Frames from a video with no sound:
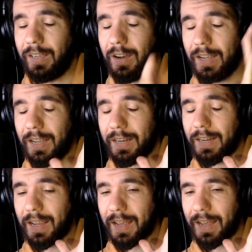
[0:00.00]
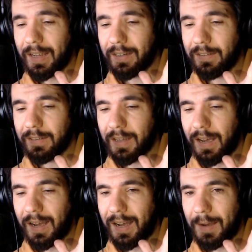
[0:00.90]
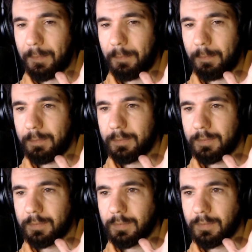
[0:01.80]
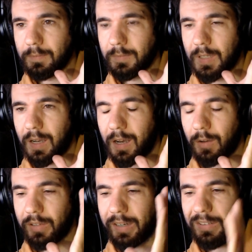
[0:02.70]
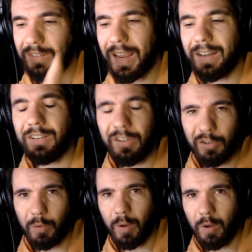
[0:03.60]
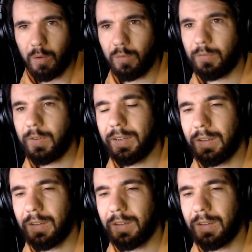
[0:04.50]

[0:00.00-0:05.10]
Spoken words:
I had I'll say 10 to 12